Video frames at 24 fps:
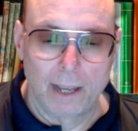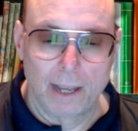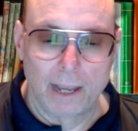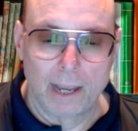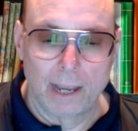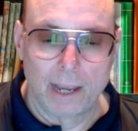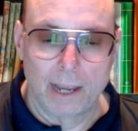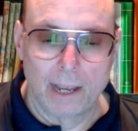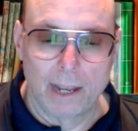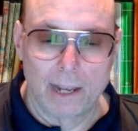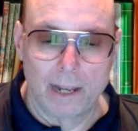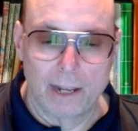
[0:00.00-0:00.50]

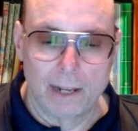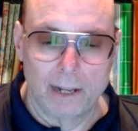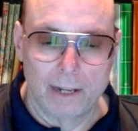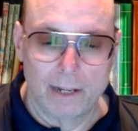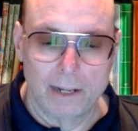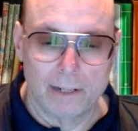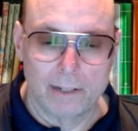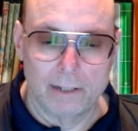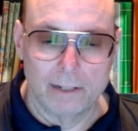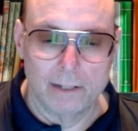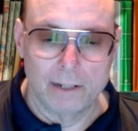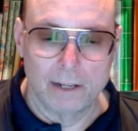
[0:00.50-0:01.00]

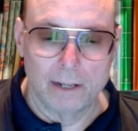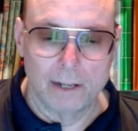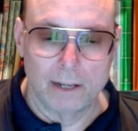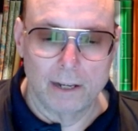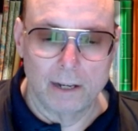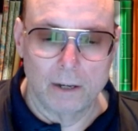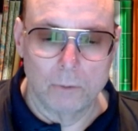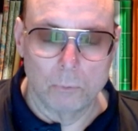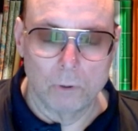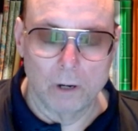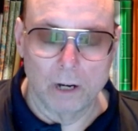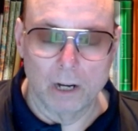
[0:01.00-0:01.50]
And
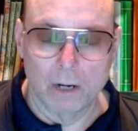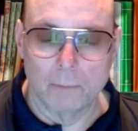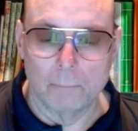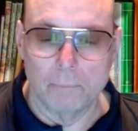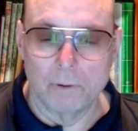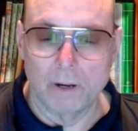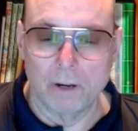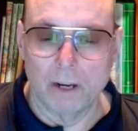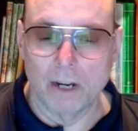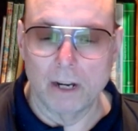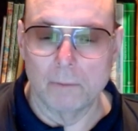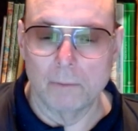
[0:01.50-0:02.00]
we're going
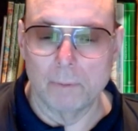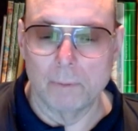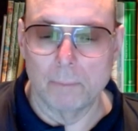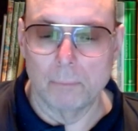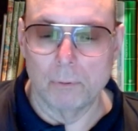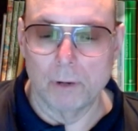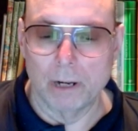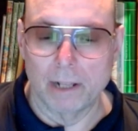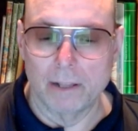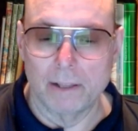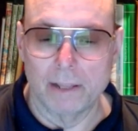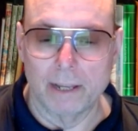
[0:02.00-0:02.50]
to be
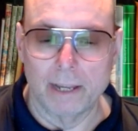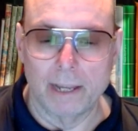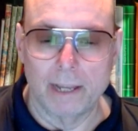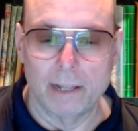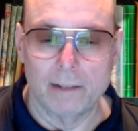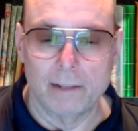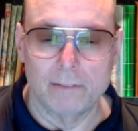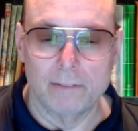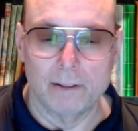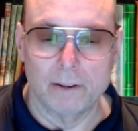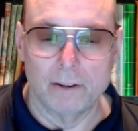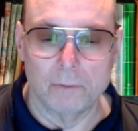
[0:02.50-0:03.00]
bringing the
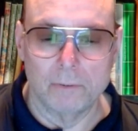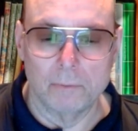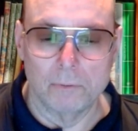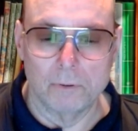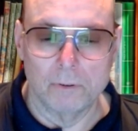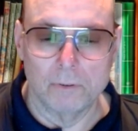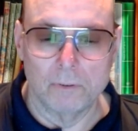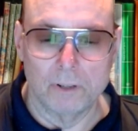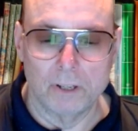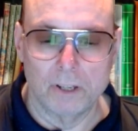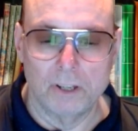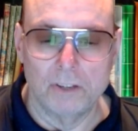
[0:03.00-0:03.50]
kids that
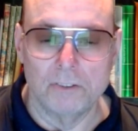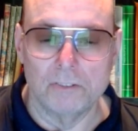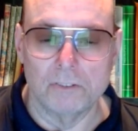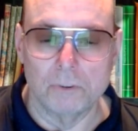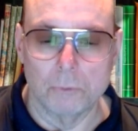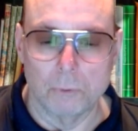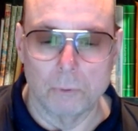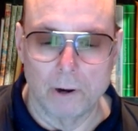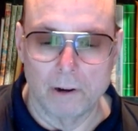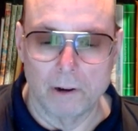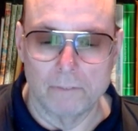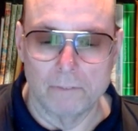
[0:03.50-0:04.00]
are used
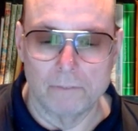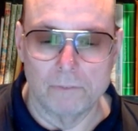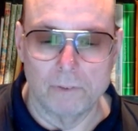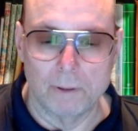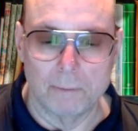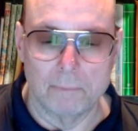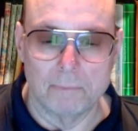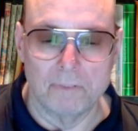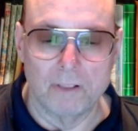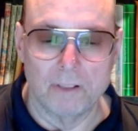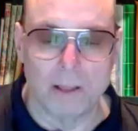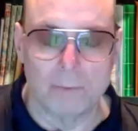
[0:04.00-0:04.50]
to wearing
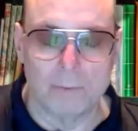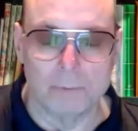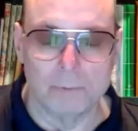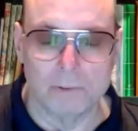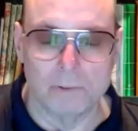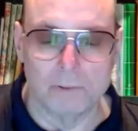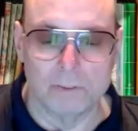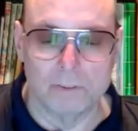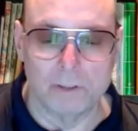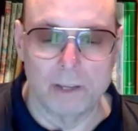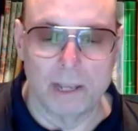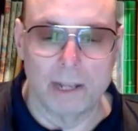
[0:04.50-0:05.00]
flip flops
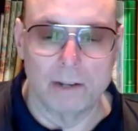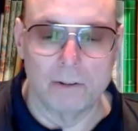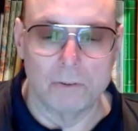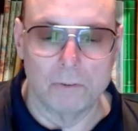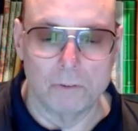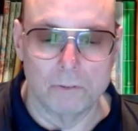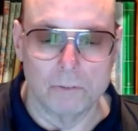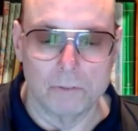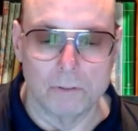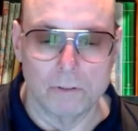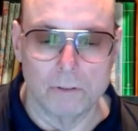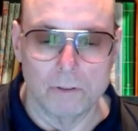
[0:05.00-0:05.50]
and
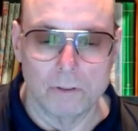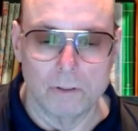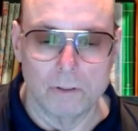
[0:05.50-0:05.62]
sandals.